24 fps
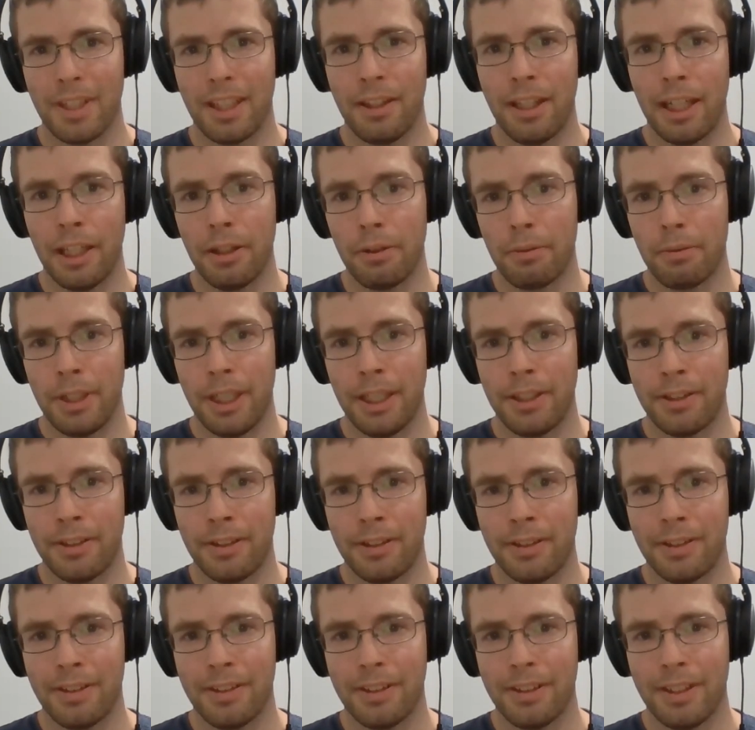The other
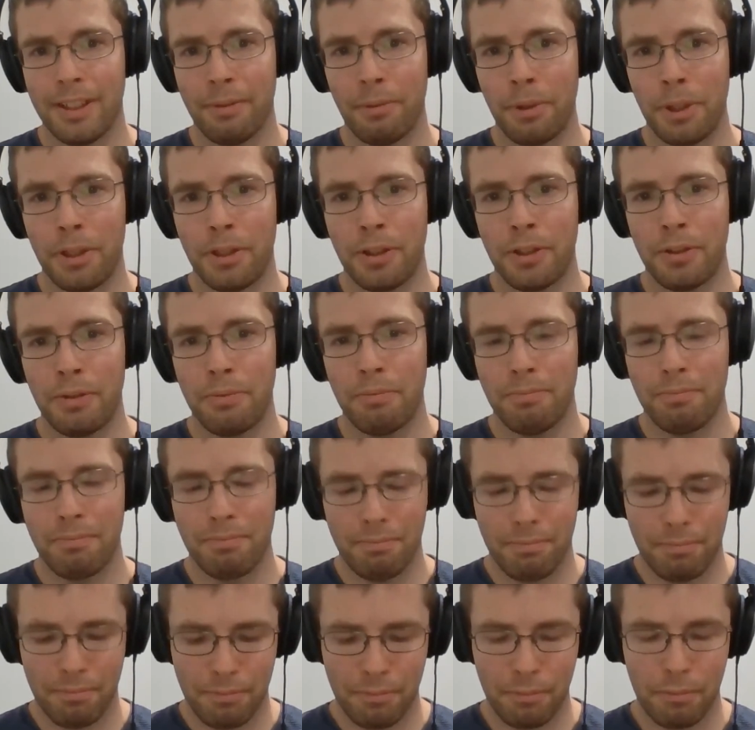reason
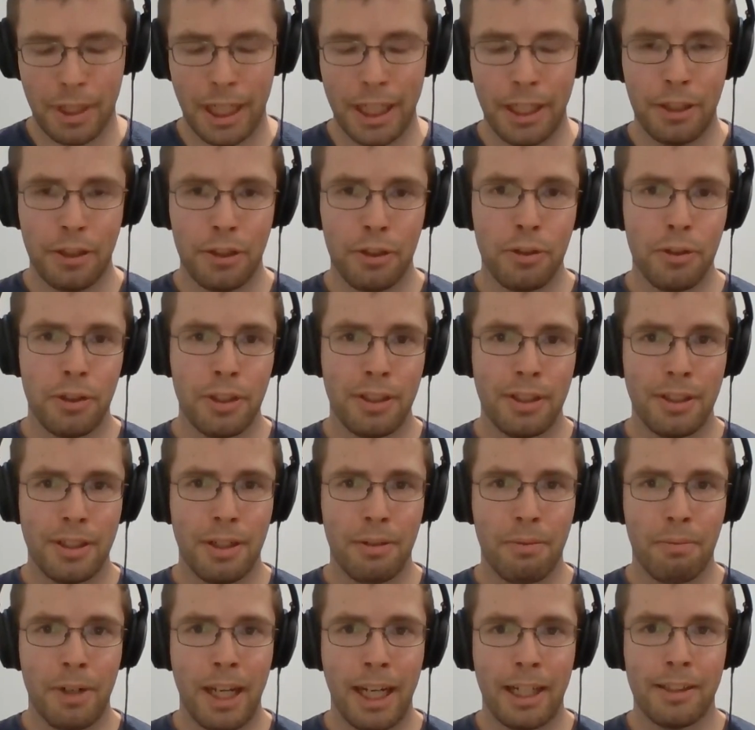why you shouldn't
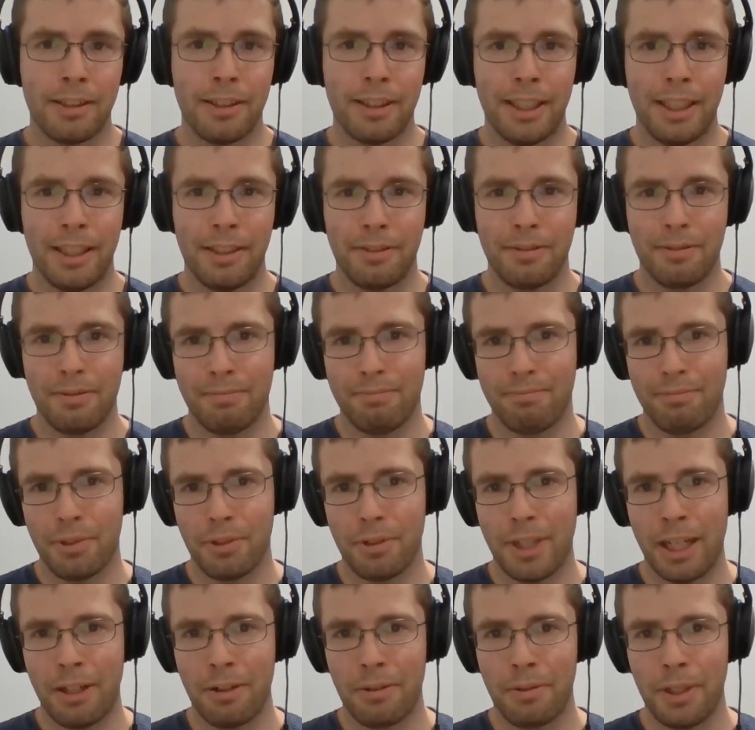directly
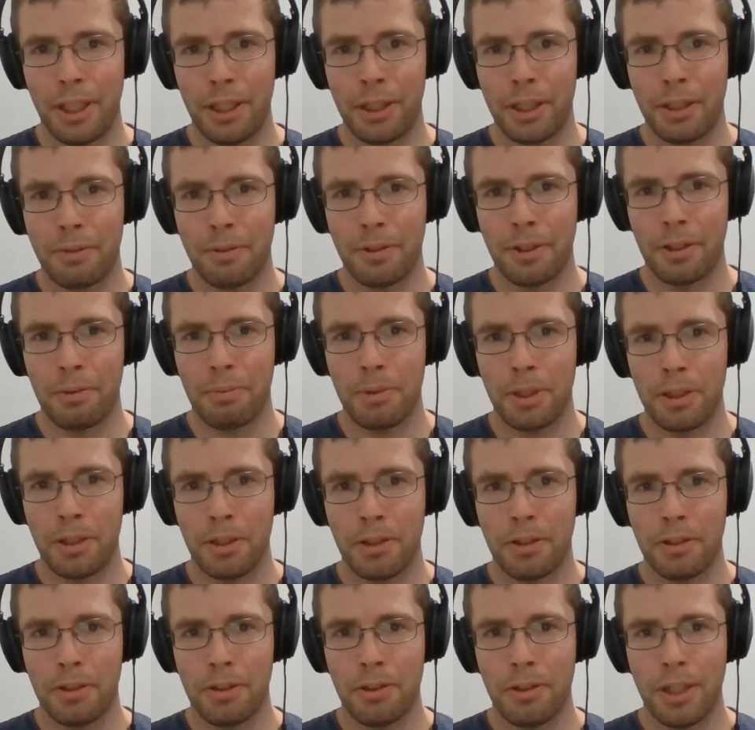try to read off
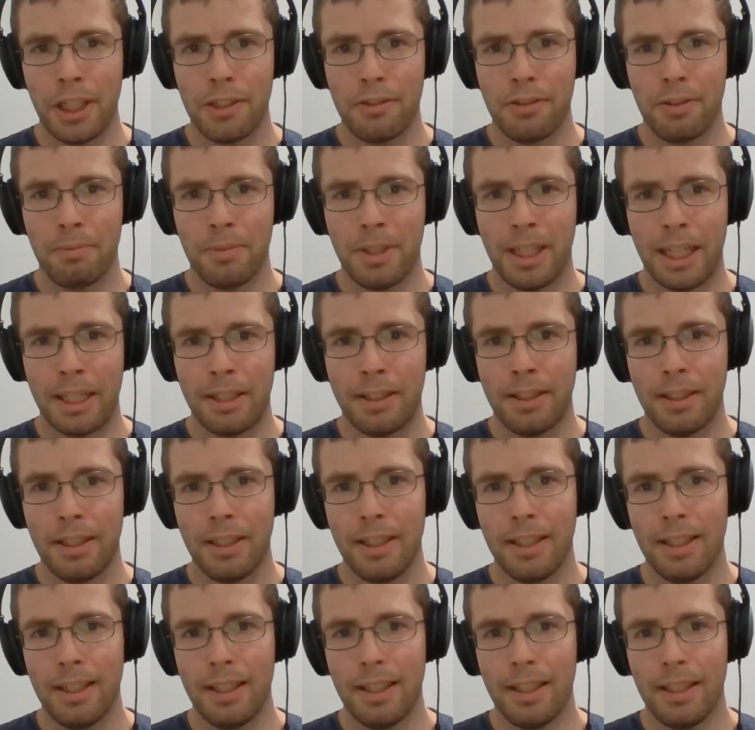cosmological constraints from that
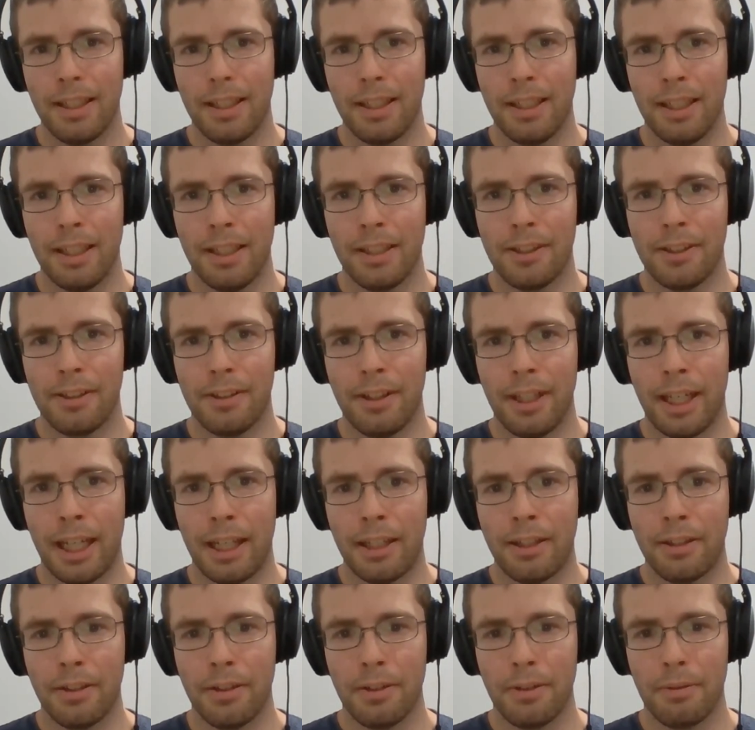is
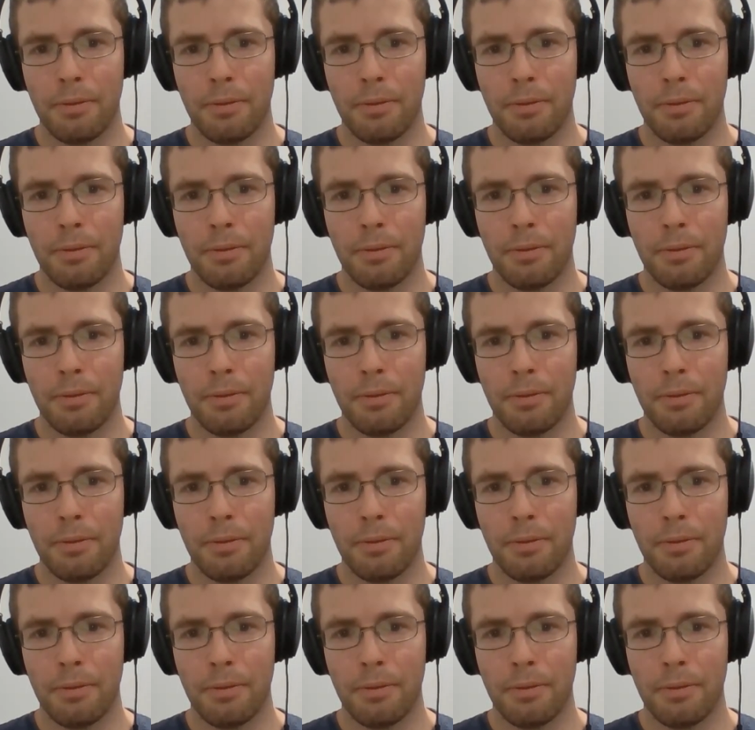that